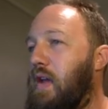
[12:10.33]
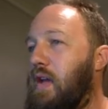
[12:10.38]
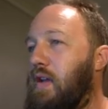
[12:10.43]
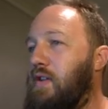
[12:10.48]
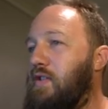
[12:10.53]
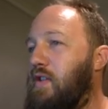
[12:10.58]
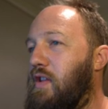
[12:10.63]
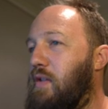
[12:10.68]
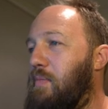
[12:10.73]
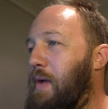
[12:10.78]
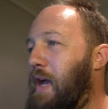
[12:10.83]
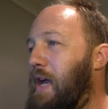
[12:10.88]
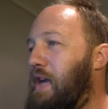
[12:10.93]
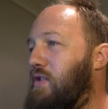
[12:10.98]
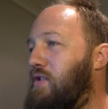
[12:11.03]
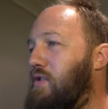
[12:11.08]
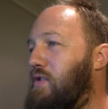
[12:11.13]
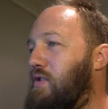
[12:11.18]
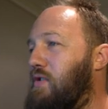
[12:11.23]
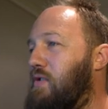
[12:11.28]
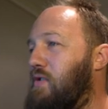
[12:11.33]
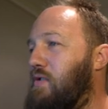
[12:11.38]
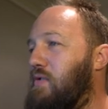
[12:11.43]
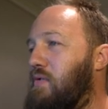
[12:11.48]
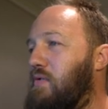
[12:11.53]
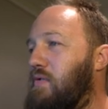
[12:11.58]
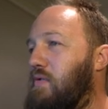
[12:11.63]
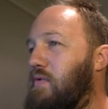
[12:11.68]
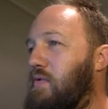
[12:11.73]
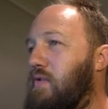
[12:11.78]
into the mash,
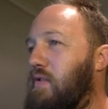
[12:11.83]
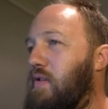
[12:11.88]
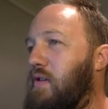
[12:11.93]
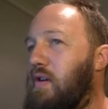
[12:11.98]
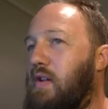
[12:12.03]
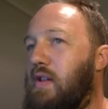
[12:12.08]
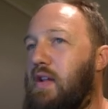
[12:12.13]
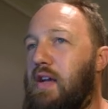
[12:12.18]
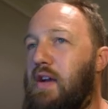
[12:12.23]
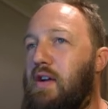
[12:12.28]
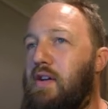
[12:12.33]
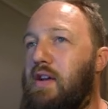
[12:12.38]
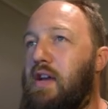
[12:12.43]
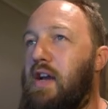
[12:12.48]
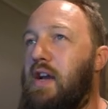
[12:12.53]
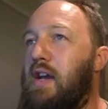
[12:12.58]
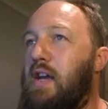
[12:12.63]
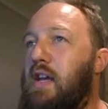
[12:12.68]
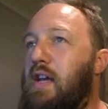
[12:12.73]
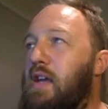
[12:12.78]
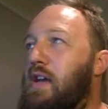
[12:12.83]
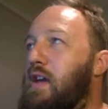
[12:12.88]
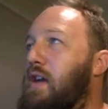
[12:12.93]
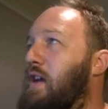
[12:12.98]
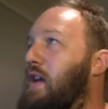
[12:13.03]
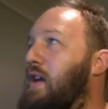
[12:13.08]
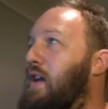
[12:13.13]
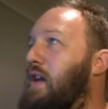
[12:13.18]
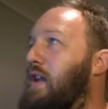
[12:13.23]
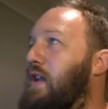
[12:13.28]
click OK.
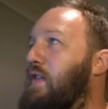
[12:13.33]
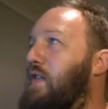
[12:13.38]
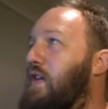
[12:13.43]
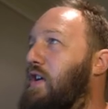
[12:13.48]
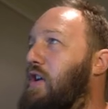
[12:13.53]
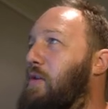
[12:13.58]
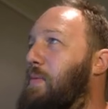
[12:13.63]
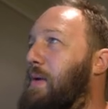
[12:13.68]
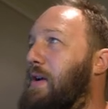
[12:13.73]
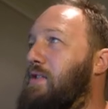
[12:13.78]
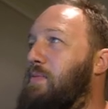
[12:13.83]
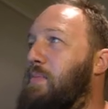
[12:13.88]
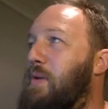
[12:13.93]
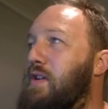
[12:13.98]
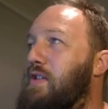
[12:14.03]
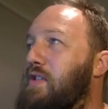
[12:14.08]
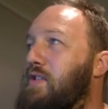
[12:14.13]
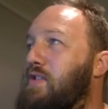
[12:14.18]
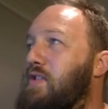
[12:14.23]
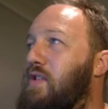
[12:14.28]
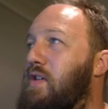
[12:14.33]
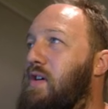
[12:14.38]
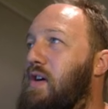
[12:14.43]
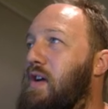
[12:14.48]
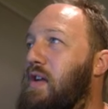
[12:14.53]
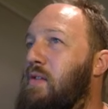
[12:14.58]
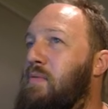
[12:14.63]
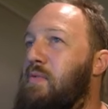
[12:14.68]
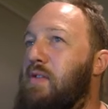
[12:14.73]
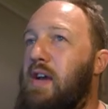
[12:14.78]
If I go back to my
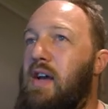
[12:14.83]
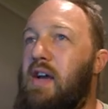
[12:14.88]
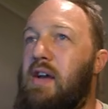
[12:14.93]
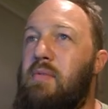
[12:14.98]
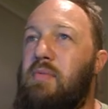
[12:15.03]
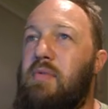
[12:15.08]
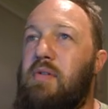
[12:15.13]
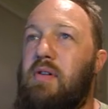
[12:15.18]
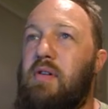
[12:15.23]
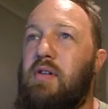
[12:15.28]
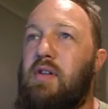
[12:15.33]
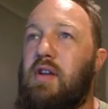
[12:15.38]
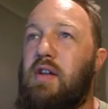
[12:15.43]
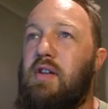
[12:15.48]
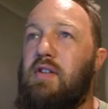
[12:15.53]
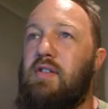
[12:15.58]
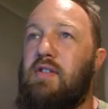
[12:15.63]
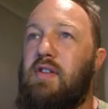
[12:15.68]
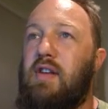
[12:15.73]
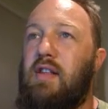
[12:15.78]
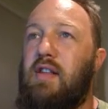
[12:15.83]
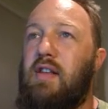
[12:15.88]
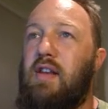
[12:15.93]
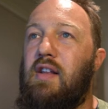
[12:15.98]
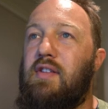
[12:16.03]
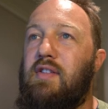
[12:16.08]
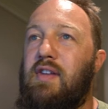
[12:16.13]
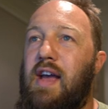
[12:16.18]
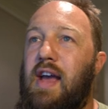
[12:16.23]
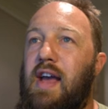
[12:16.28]
design tab, you can see that
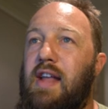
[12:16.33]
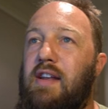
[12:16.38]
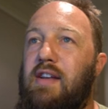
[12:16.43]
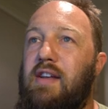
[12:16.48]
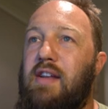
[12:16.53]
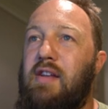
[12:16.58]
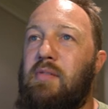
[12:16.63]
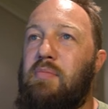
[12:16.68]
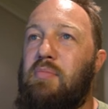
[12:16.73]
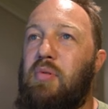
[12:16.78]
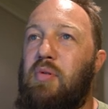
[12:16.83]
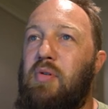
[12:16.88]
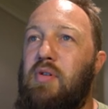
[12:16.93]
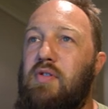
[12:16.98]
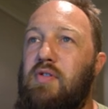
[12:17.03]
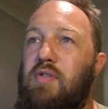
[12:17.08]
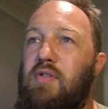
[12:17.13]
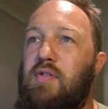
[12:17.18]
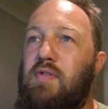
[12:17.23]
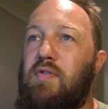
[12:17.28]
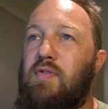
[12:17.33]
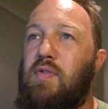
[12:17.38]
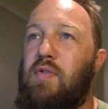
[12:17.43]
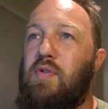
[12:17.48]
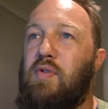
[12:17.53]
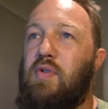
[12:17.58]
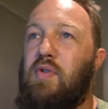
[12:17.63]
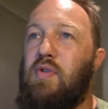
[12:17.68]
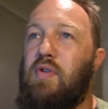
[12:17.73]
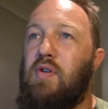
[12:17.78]
it's added in
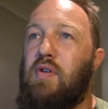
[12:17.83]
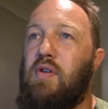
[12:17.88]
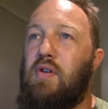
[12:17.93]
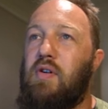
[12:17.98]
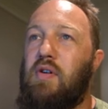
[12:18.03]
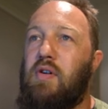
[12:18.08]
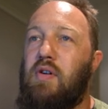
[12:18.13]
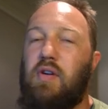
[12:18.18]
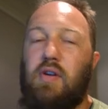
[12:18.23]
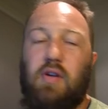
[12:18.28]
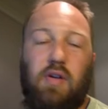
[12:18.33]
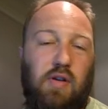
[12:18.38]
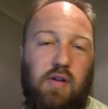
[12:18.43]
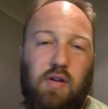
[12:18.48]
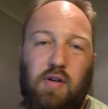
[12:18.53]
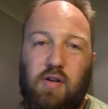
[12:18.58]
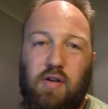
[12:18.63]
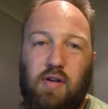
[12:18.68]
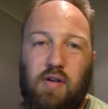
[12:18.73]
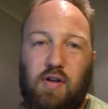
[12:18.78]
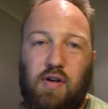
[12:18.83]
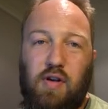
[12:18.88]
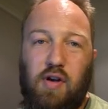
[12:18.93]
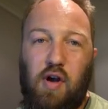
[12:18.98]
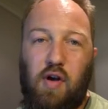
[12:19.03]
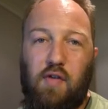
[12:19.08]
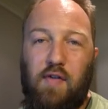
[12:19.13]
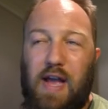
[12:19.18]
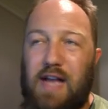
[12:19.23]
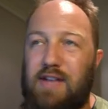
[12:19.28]
0.24
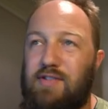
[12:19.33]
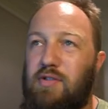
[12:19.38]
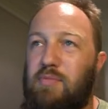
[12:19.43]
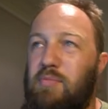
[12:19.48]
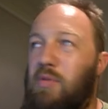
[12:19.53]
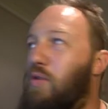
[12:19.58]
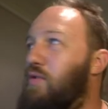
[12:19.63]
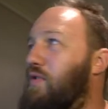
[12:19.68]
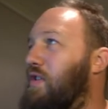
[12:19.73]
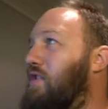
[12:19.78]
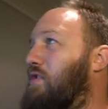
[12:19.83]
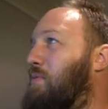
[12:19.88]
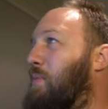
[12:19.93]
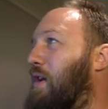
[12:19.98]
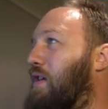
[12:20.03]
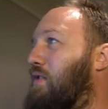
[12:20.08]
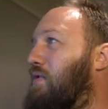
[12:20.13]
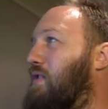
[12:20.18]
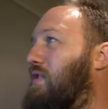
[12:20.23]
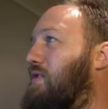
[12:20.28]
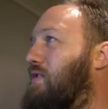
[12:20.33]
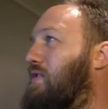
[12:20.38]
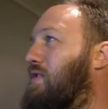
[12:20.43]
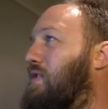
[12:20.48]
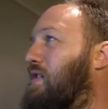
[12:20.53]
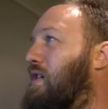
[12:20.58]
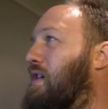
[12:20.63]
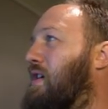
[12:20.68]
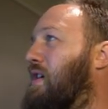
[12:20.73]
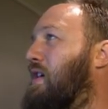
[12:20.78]
of acid malt into my
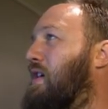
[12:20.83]
grist.